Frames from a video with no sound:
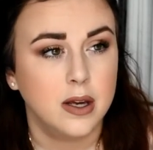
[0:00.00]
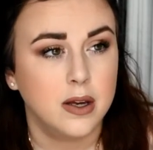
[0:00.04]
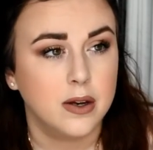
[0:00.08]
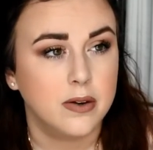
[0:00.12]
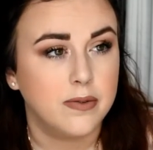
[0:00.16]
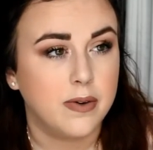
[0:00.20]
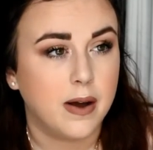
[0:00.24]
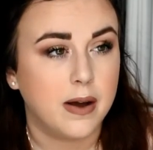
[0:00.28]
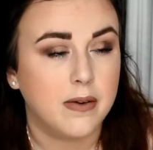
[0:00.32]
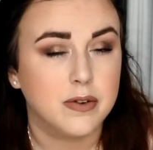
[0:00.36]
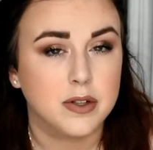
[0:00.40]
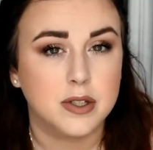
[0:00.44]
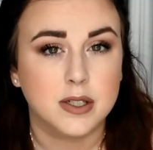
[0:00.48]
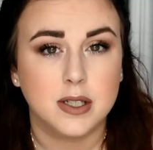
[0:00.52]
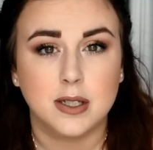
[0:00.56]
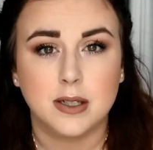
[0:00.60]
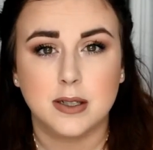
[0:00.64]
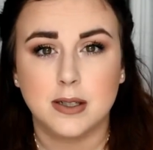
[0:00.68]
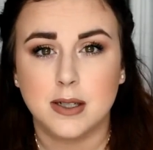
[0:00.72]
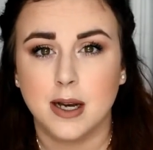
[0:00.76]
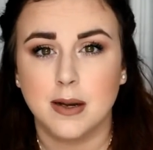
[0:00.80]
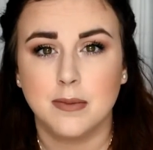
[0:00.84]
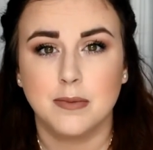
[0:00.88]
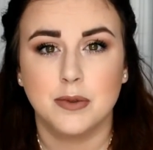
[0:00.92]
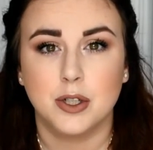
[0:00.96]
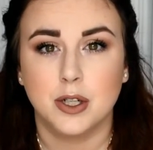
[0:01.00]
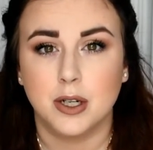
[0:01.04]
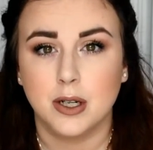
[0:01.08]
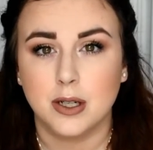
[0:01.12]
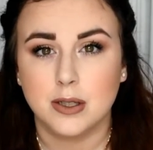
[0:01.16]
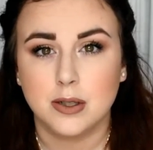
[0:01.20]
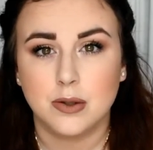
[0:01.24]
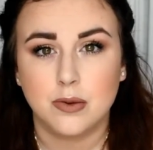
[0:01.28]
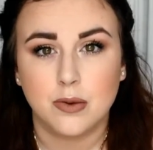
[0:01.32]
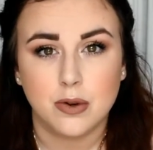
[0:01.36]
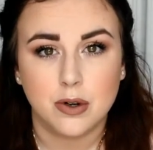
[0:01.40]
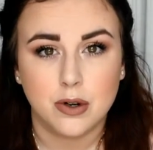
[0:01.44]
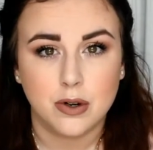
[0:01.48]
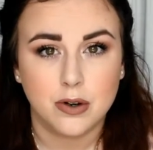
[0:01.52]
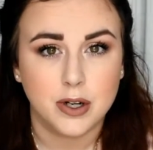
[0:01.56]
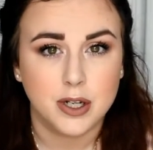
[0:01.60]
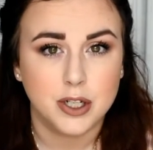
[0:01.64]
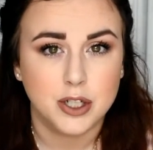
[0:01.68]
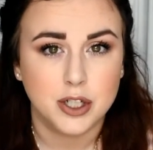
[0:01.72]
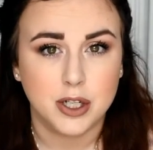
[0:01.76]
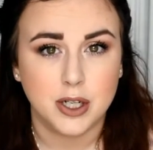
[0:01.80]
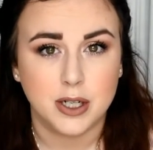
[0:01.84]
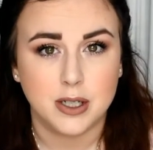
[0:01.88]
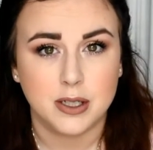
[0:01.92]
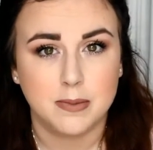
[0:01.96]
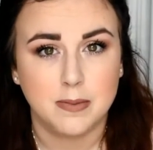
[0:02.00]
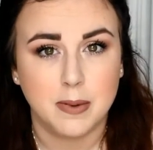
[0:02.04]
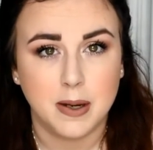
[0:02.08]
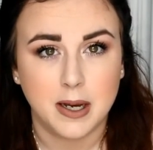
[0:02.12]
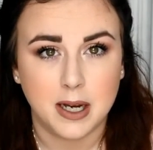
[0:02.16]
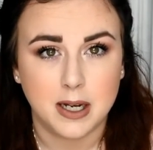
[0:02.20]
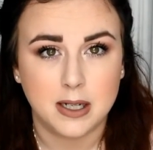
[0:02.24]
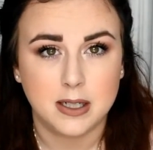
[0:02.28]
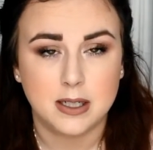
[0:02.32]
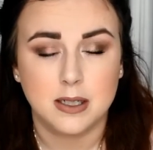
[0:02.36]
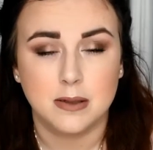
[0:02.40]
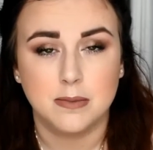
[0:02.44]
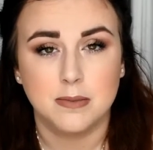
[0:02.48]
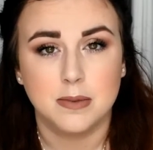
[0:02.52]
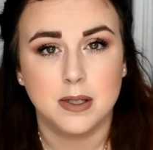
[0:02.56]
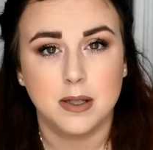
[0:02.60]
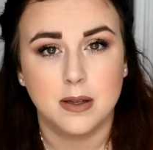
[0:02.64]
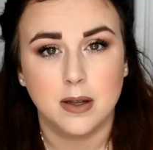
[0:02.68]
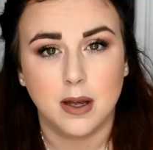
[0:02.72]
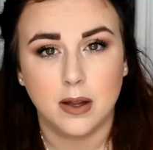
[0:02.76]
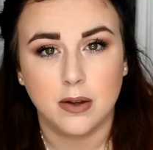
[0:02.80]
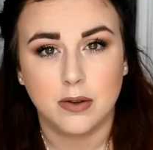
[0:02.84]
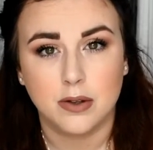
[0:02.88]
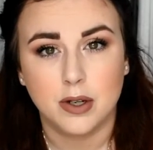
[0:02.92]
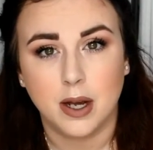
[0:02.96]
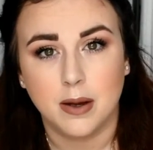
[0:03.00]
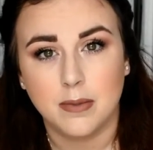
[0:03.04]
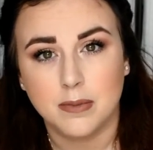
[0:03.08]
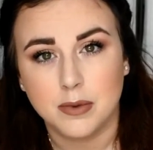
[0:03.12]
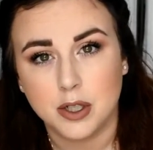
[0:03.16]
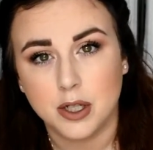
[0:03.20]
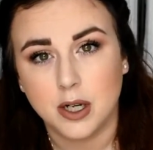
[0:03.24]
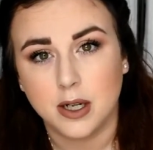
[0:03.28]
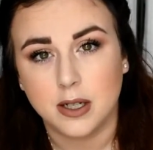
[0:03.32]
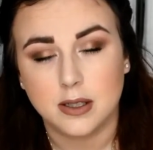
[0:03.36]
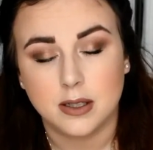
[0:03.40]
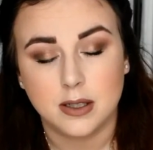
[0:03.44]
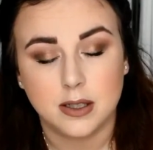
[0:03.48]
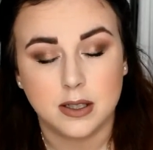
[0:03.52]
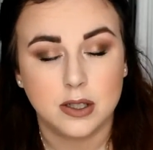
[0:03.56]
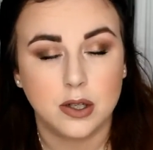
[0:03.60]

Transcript: 5 or 6 times she gets an order in, she has to pay customs, and the other time she doesn't.